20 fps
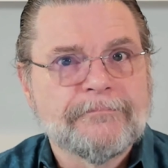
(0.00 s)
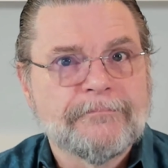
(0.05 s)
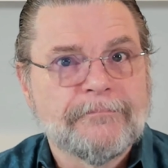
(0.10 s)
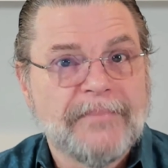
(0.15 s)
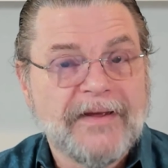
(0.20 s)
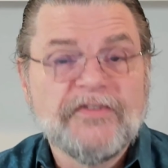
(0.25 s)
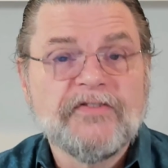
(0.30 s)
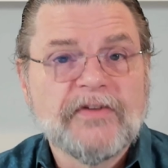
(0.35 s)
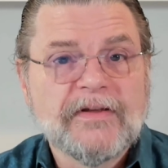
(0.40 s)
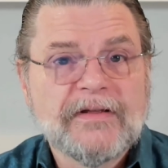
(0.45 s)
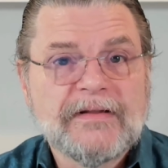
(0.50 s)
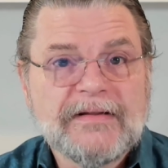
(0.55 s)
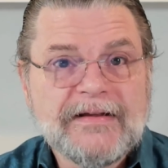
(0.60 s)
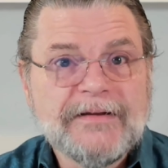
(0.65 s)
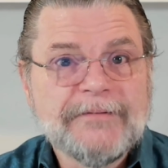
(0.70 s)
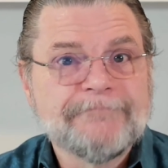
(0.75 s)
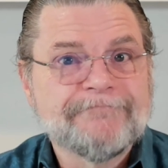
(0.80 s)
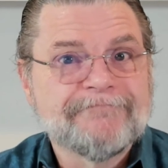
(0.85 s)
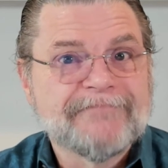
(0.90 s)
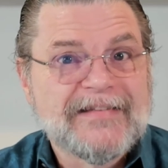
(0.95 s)

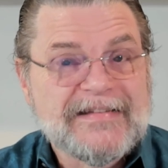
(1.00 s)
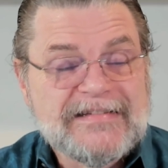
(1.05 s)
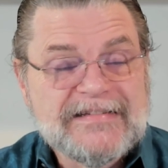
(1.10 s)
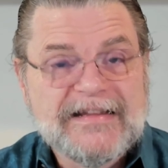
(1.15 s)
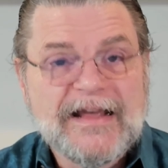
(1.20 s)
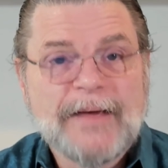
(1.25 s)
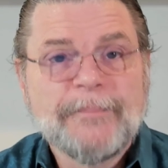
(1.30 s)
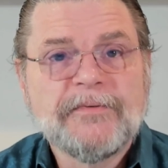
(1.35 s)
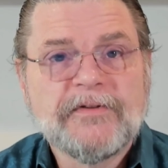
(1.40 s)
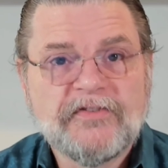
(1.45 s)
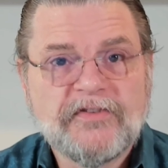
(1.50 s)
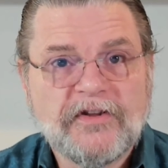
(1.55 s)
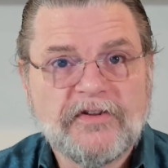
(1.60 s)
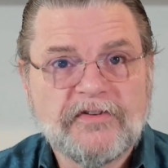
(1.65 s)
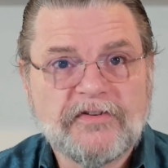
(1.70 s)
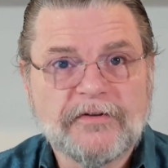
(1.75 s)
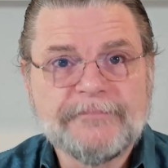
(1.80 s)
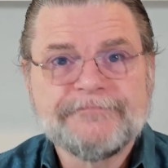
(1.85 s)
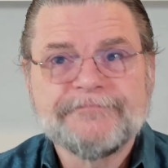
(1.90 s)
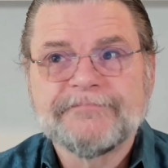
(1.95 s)
Basically,
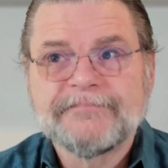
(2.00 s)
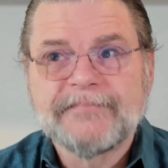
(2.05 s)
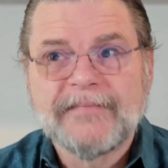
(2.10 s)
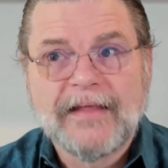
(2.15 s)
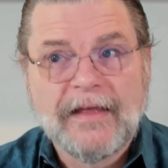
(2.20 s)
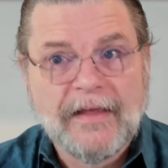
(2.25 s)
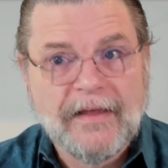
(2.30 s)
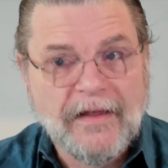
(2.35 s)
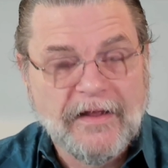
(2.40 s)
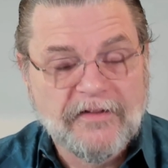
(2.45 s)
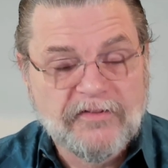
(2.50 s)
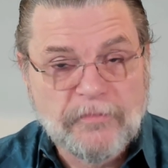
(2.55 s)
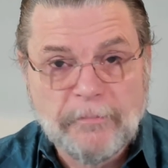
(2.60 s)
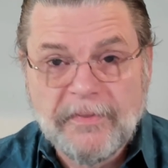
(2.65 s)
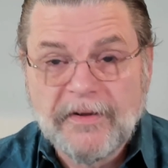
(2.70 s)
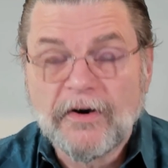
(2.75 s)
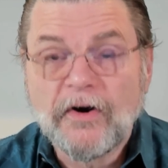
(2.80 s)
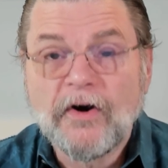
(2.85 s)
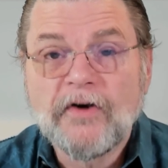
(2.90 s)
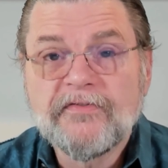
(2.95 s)
skepticism, it's
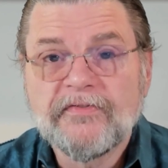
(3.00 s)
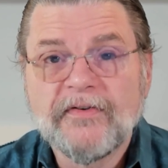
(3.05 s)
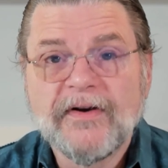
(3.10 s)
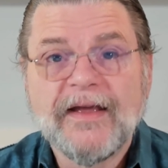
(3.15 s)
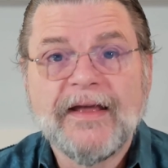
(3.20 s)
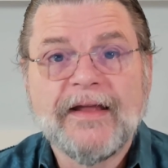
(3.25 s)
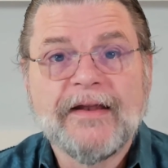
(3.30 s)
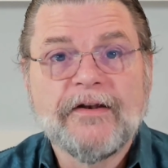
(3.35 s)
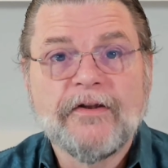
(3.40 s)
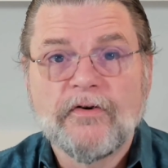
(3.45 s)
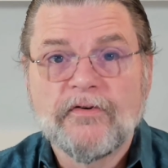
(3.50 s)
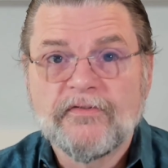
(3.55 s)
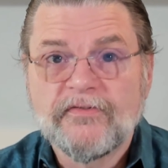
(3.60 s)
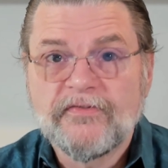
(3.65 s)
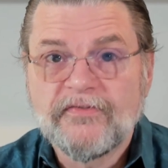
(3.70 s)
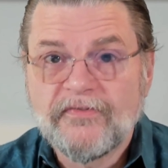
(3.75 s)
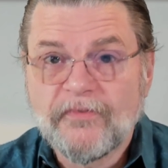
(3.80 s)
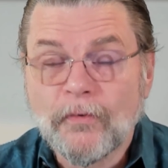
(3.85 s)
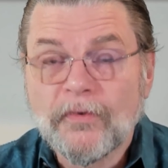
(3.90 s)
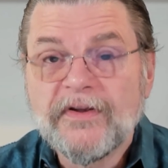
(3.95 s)
been our friend
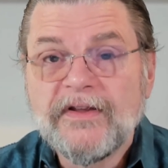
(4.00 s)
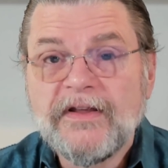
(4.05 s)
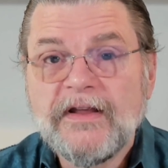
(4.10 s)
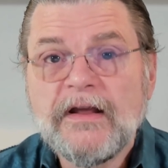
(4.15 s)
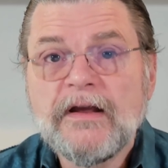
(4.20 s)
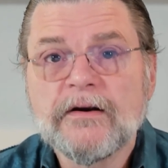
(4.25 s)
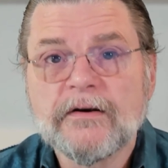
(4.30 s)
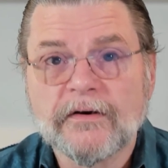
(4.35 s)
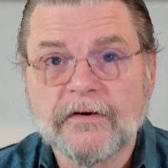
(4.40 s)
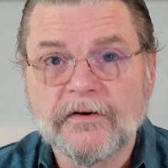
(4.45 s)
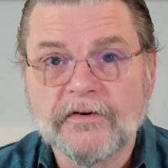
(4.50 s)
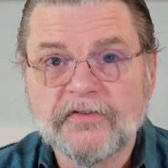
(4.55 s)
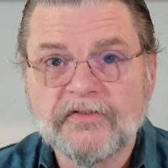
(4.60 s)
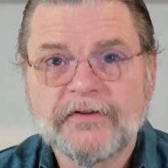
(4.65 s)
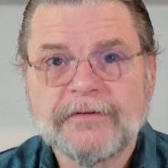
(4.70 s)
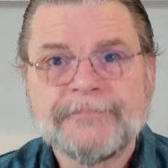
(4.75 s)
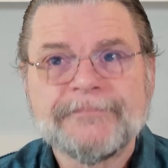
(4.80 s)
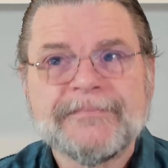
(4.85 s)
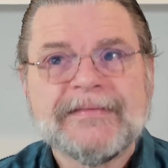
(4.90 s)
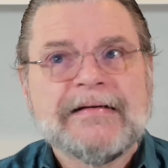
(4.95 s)
for
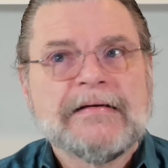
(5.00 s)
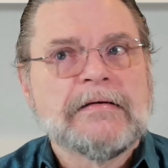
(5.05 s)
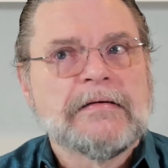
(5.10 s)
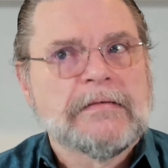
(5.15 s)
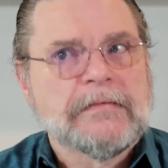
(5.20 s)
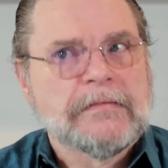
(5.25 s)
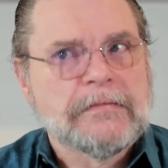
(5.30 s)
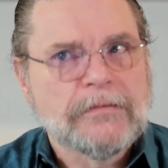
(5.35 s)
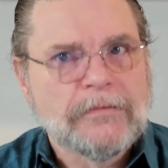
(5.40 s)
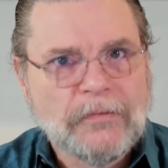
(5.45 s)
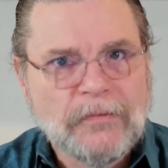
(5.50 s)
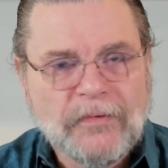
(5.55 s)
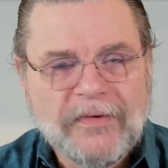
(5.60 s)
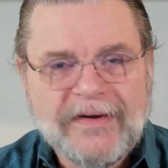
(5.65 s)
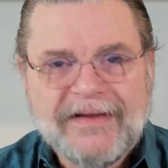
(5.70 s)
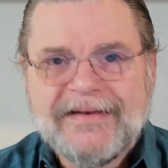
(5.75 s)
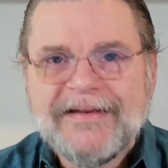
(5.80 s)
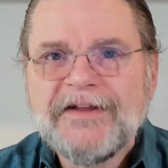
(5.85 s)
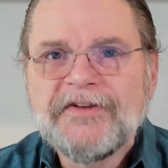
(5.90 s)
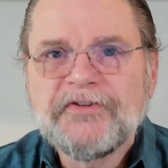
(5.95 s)
years.
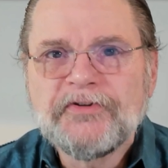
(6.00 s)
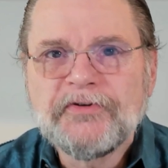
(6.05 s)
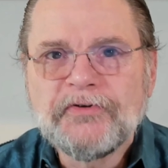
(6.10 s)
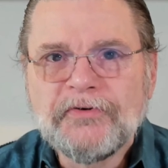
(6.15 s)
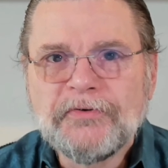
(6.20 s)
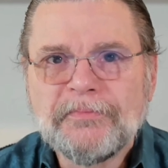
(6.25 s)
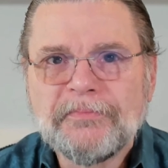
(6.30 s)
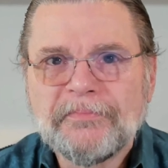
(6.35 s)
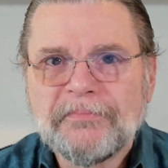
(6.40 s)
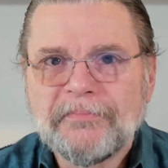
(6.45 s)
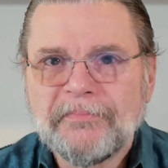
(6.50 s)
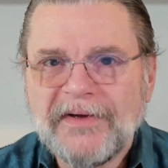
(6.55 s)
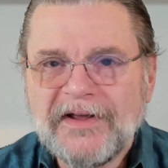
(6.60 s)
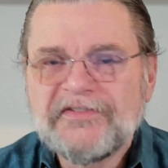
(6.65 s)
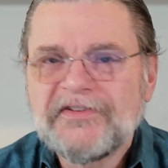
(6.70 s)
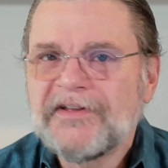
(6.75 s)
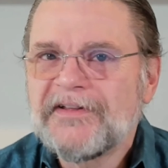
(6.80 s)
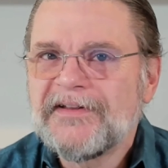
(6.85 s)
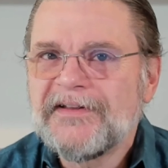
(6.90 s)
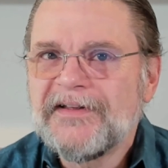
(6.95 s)
We need to
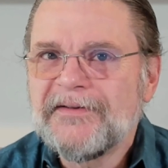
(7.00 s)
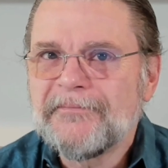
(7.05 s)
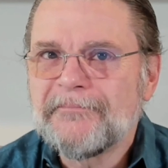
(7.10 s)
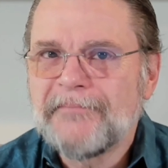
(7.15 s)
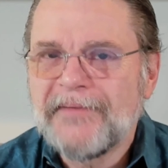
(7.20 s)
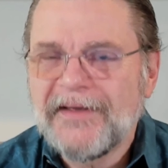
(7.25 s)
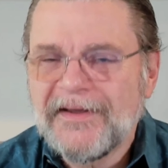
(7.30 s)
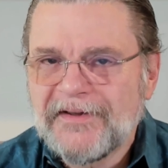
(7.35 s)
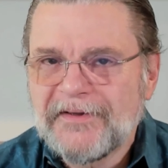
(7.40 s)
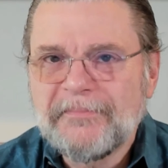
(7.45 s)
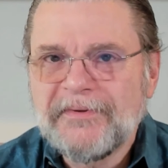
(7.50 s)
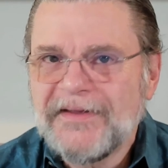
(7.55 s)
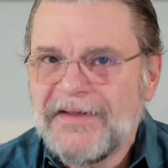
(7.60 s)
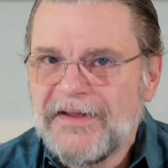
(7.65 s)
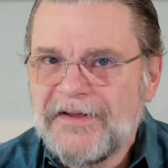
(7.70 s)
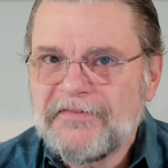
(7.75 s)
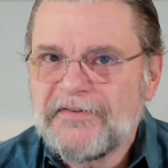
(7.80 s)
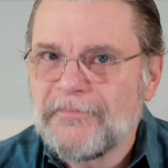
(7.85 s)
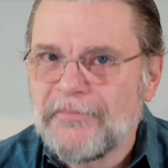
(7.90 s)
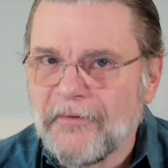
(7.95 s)
basically make it
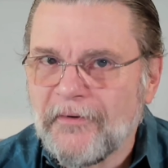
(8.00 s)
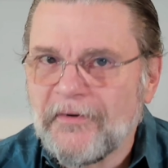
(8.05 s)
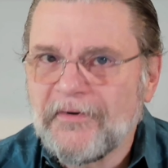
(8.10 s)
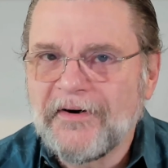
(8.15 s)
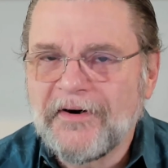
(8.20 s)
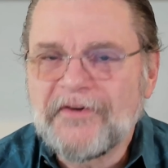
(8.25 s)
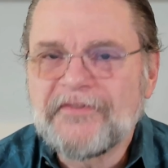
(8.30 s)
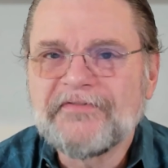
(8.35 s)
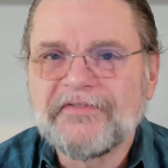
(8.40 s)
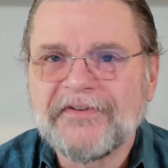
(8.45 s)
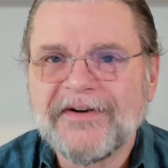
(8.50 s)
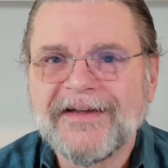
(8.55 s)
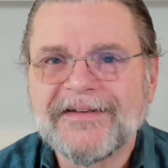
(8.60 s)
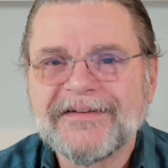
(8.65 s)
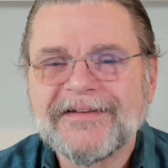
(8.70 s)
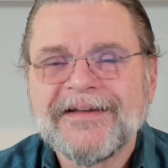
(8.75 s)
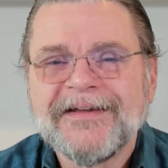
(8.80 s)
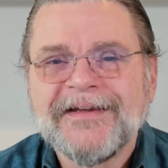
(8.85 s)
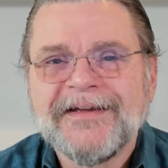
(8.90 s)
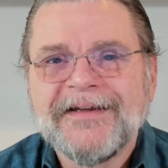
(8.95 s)
be even more our
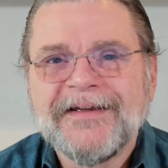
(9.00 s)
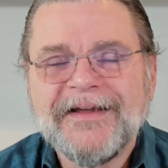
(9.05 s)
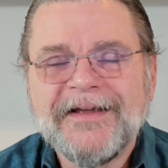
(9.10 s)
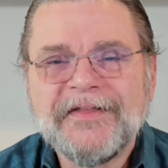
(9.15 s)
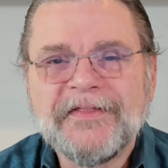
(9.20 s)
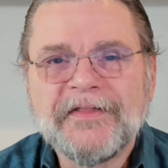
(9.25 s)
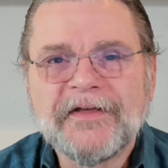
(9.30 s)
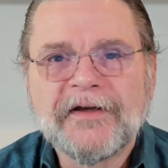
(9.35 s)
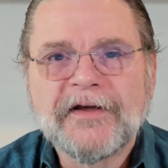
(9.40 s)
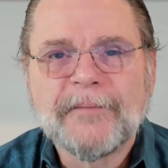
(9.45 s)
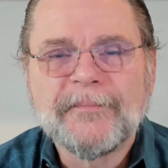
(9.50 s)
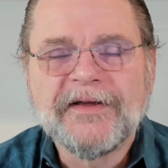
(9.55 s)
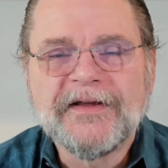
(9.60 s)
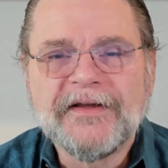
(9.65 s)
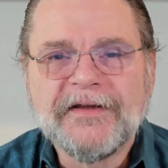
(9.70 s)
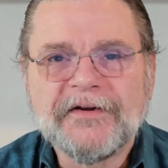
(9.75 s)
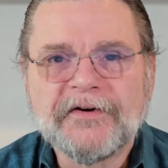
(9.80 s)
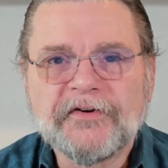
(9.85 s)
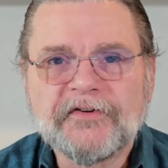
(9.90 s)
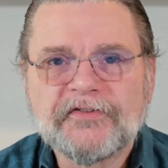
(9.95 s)
friend in the
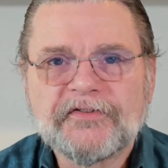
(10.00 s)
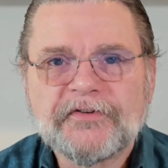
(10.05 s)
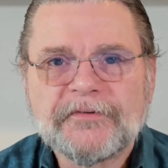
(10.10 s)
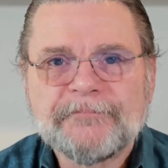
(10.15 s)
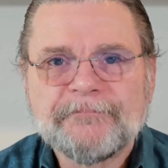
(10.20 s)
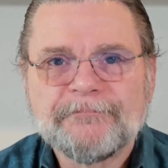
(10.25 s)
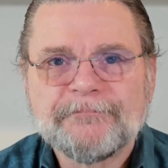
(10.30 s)
coming years.